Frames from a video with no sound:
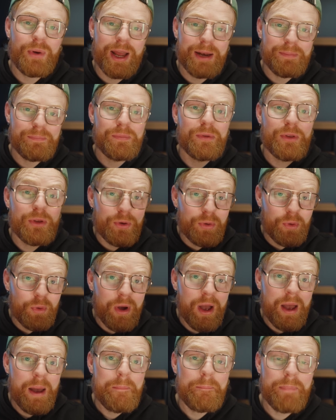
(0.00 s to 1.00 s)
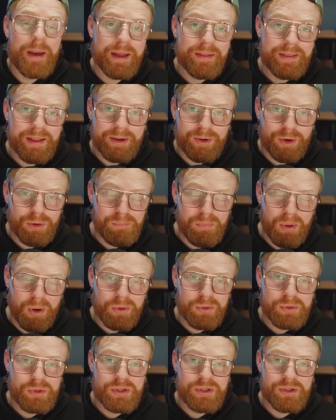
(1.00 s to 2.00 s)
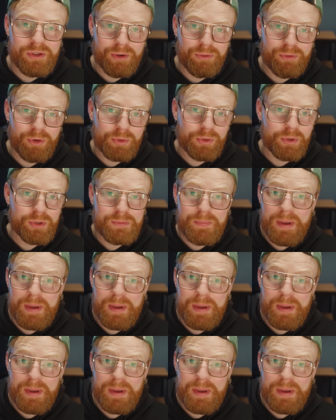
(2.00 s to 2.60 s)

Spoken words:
help you better compose your photos.